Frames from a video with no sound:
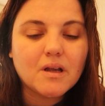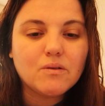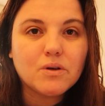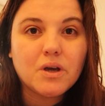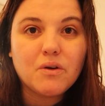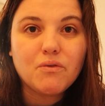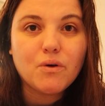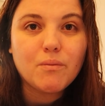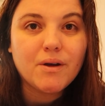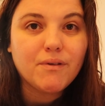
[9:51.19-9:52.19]
looking
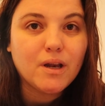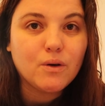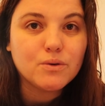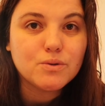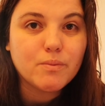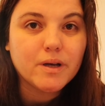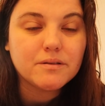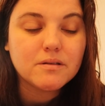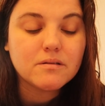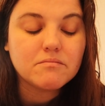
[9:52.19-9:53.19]
for my videos,
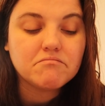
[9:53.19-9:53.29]
but